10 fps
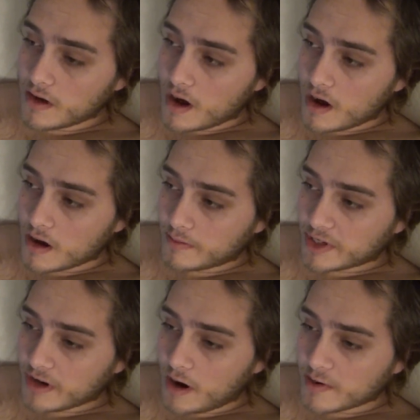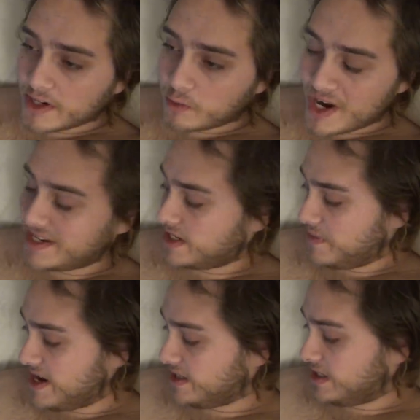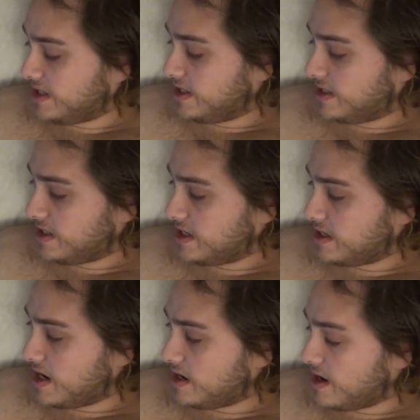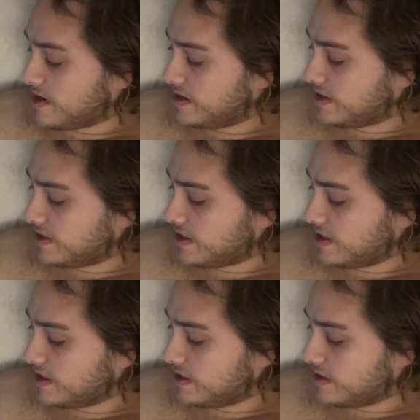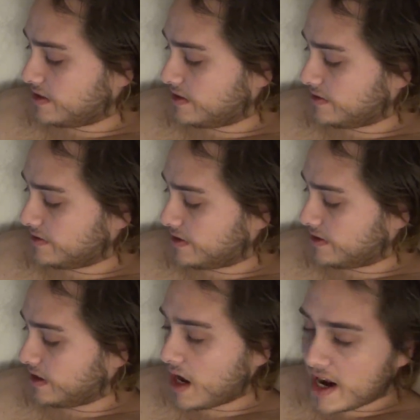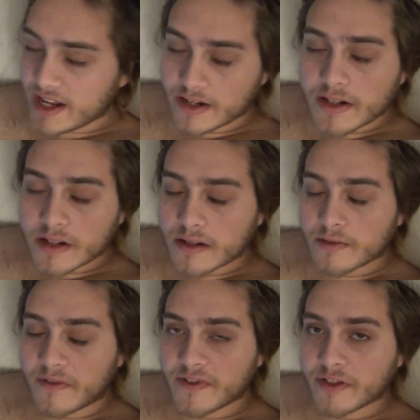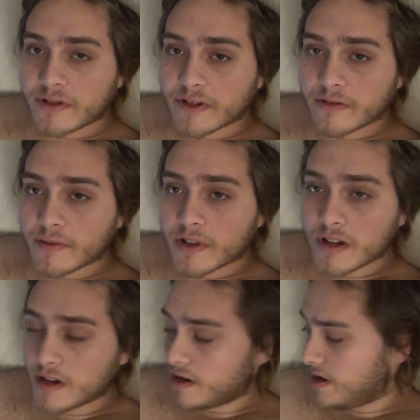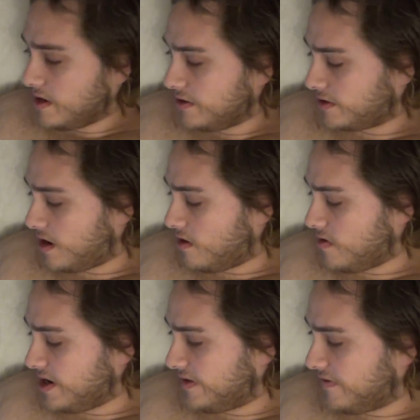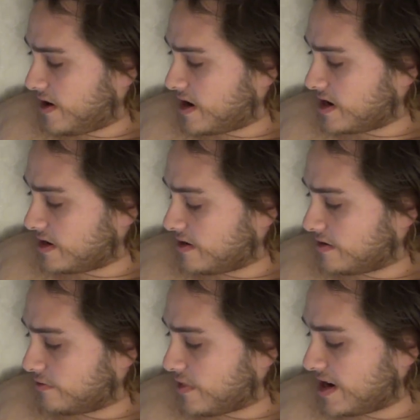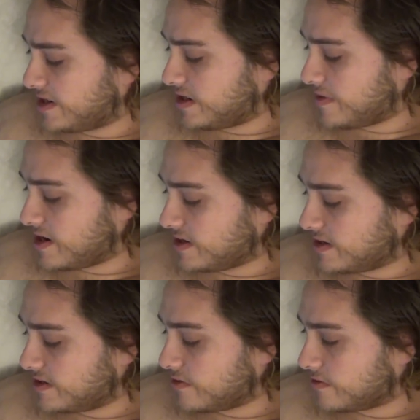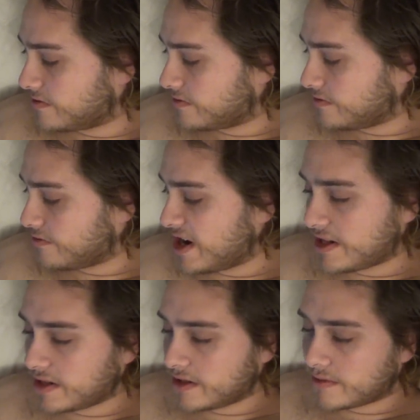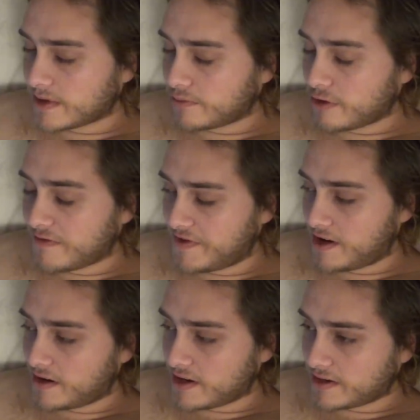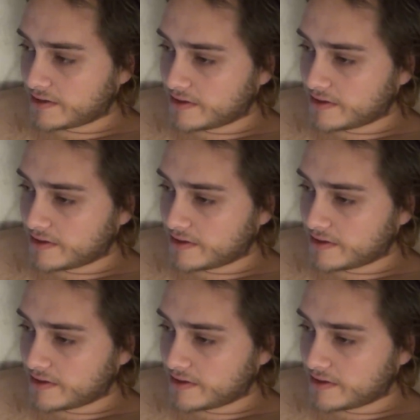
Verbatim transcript: Um, there's always race debates on these uh, uh on this uh, client of YouTube. There's always fucking race debates or racism and profiling.